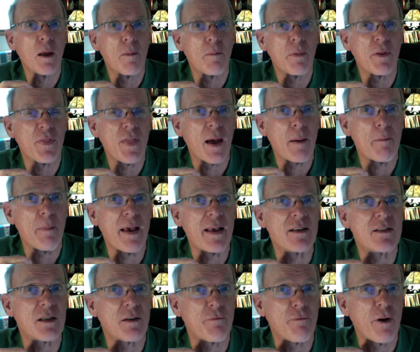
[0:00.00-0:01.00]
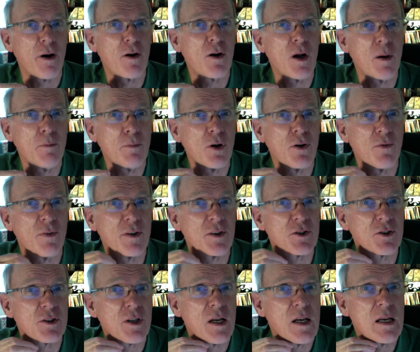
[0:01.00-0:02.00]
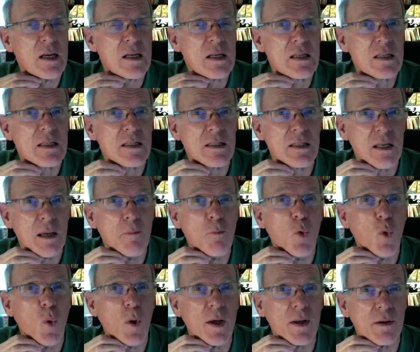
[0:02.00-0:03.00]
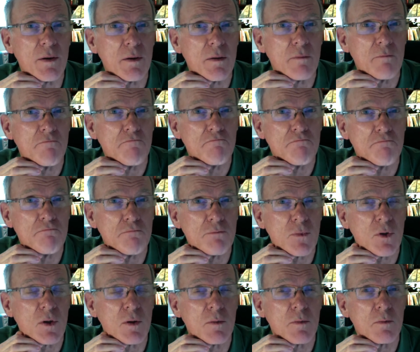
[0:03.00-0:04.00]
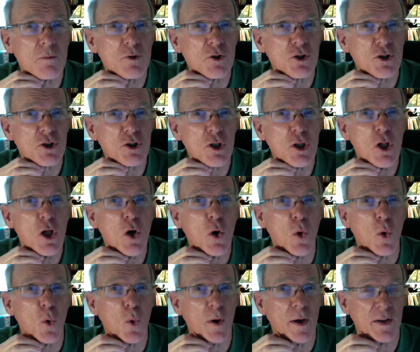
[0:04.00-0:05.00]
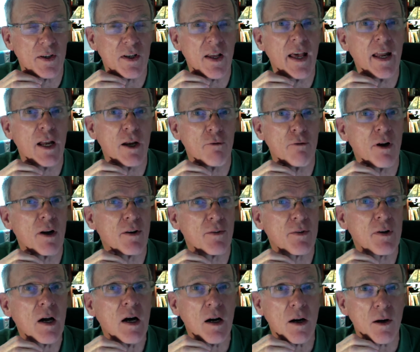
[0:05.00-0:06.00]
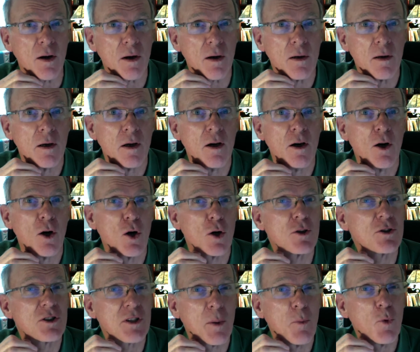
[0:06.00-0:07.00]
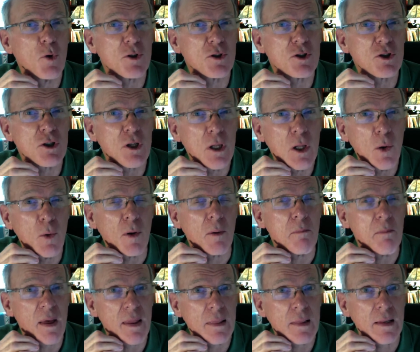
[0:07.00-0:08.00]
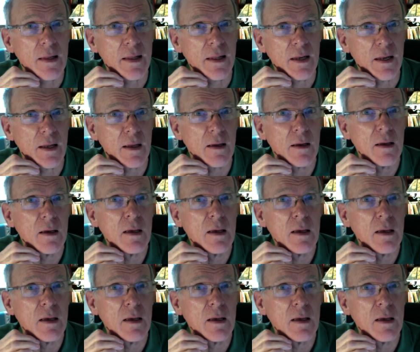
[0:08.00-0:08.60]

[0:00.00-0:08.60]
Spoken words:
But that makes a fair number of us somewhat slow at getting rid of gunk, or somewhat slow at methylating.